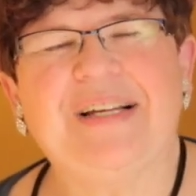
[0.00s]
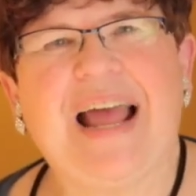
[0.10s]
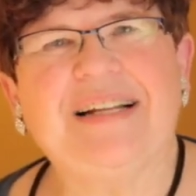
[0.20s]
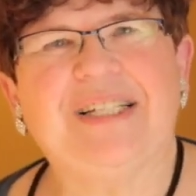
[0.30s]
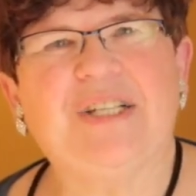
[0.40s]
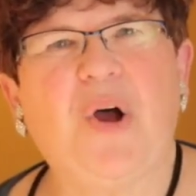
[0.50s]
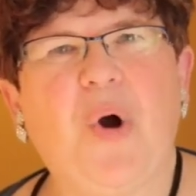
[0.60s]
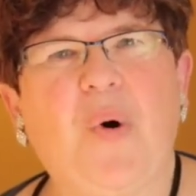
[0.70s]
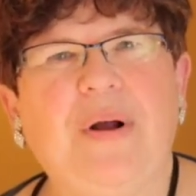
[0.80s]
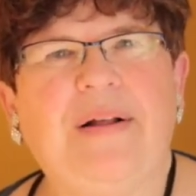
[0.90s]
And
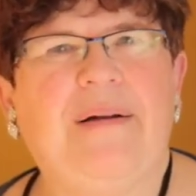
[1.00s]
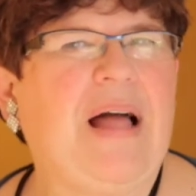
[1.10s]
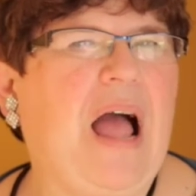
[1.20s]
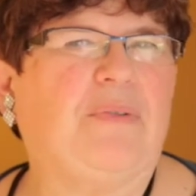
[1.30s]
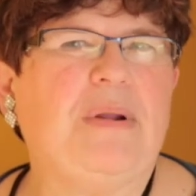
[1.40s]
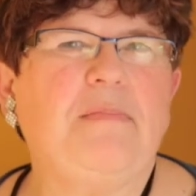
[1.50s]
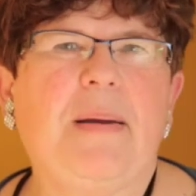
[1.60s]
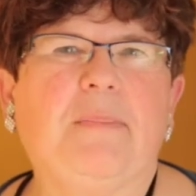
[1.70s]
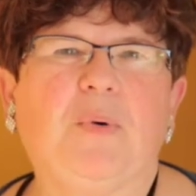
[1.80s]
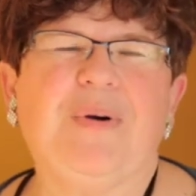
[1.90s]
so I
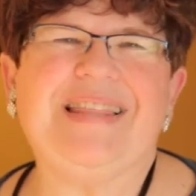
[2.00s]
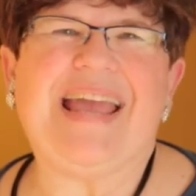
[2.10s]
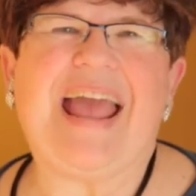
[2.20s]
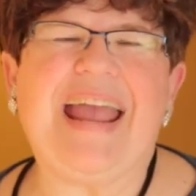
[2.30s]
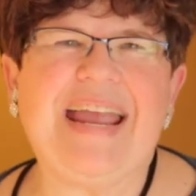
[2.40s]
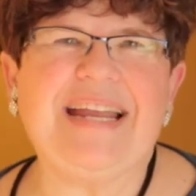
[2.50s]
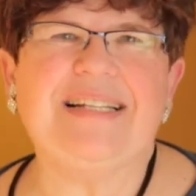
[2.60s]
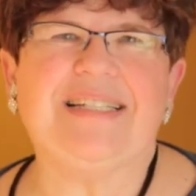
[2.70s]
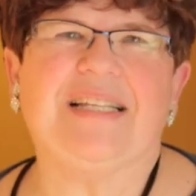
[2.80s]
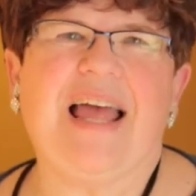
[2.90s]
remember when the
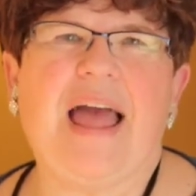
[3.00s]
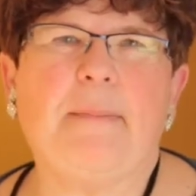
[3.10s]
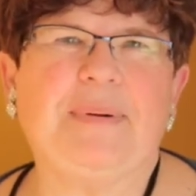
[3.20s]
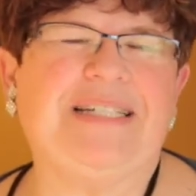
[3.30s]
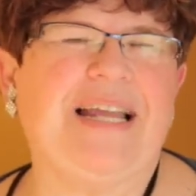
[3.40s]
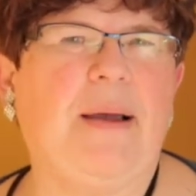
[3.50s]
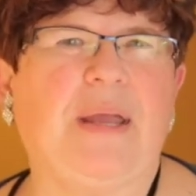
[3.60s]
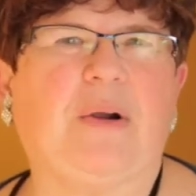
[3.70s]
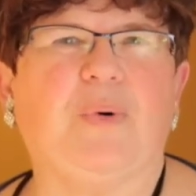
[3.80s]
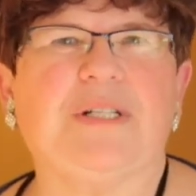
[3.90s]
AIDS
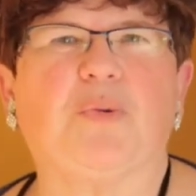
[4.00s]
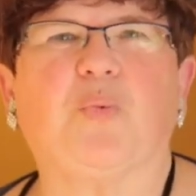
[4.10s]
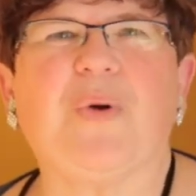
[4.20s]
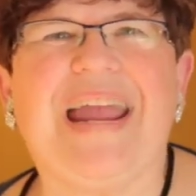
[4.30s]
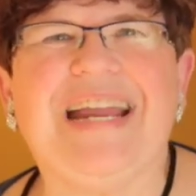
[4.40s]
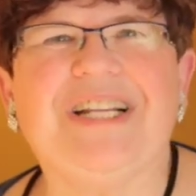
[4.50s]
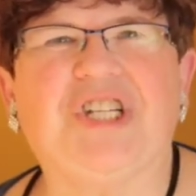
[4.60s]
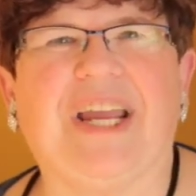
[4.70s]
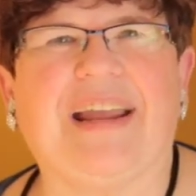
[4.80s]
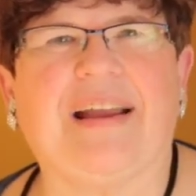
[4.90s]
epidemic was
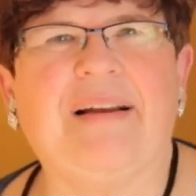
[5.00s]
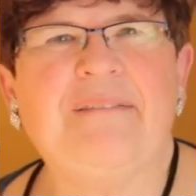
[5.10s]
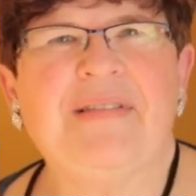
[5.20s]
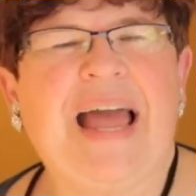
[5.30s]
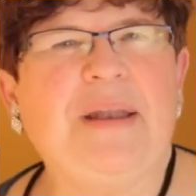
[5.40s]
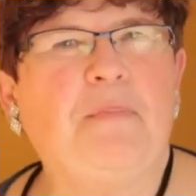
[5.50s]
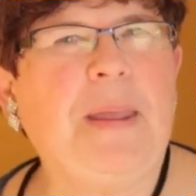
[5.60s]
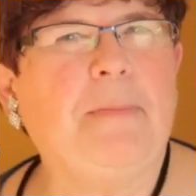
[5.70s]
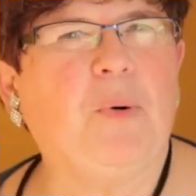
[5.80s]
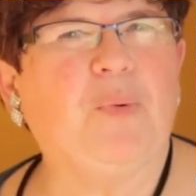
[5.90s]
raging and
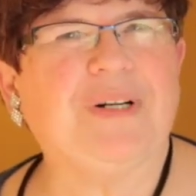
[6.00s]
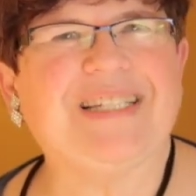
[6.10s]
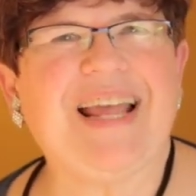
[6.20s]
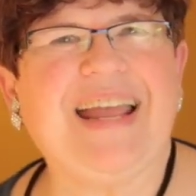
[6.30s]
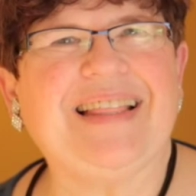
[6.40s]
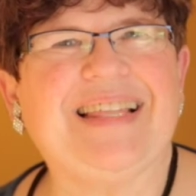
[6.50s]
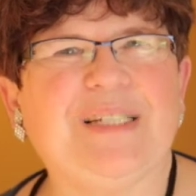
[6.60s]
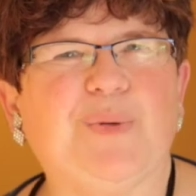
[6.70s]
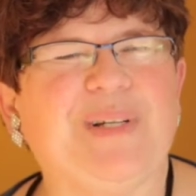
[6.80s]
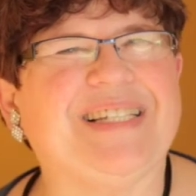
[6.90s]
people were saying
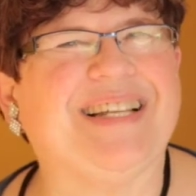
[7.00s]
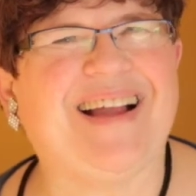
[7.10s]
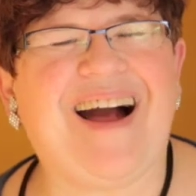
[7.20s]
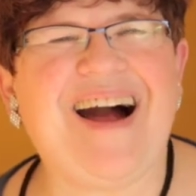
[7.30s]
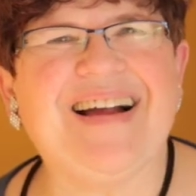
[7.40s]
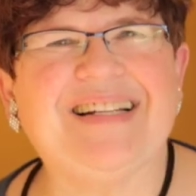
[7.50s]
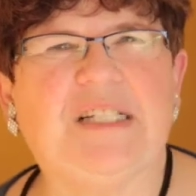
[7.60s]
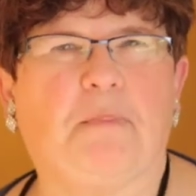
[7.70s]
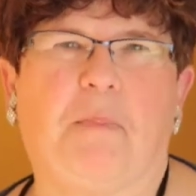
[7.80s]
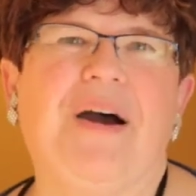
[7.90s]
this was
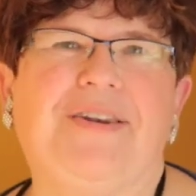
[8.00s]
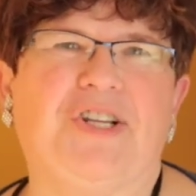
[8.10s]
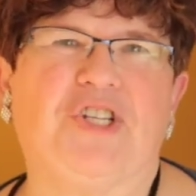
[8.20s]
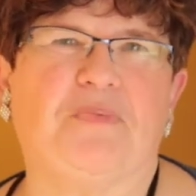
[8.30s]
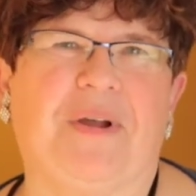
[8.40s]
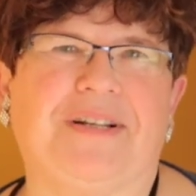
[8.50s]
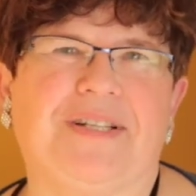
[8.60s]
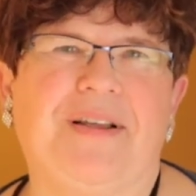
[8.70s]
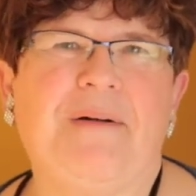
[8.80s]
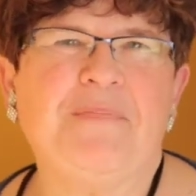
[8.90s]
God's
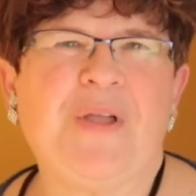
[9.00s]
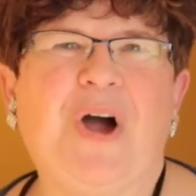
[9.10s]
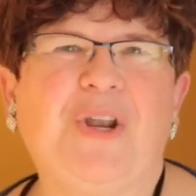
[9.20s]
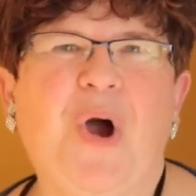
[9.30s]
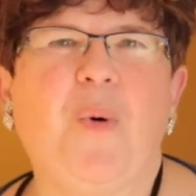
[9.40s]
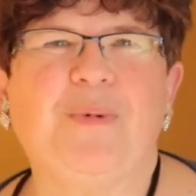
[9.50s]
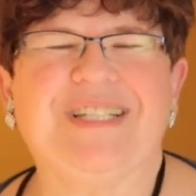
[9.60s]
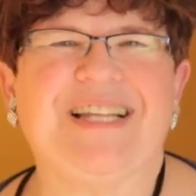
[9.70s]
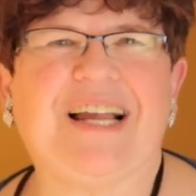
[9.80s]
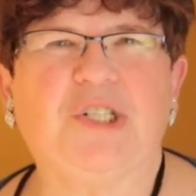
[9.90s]
punishment on
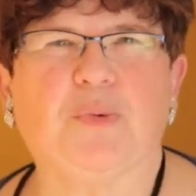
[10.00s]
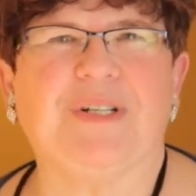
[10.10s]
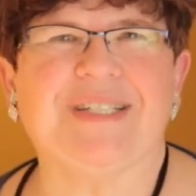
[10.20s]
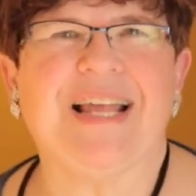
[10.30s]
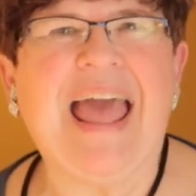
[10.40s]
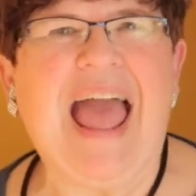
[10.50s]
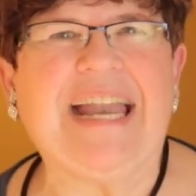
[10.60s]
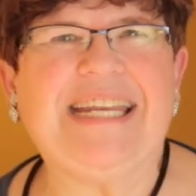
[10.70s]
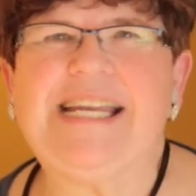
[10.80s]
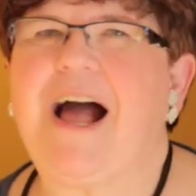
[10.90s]
homosexuals
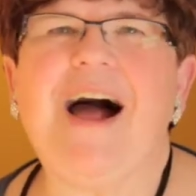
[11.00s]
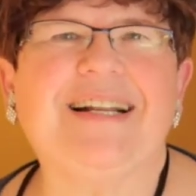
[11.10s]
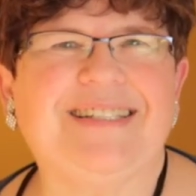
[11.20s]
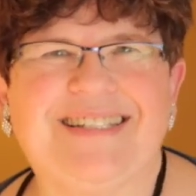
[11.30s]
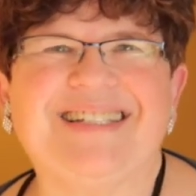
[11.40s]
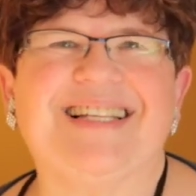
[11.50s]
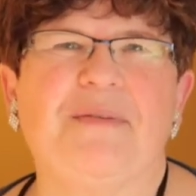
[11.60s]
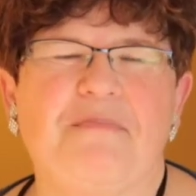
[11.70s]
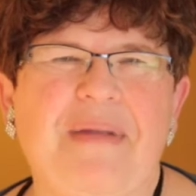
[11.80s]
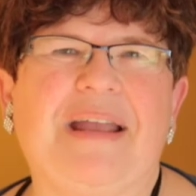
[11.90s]
and God
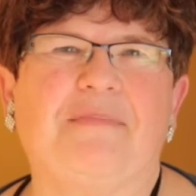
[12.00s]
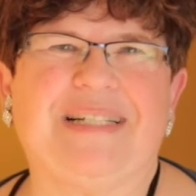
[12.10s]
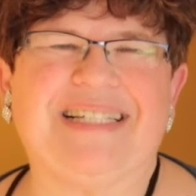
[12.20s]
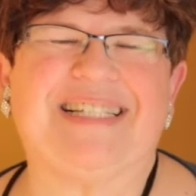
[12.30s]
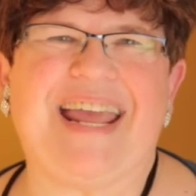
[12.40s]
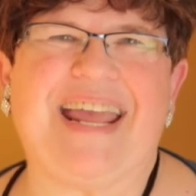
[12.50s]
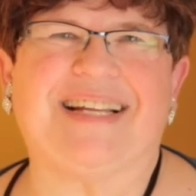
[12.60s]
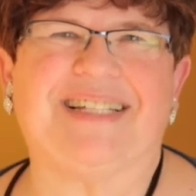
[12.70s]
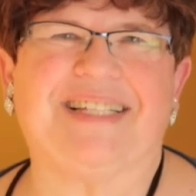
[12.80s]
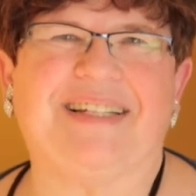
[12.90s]
doesn't make
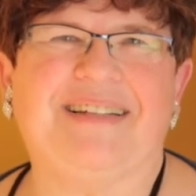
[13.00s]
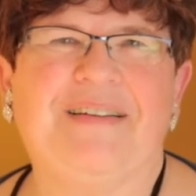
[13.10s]
mistakes.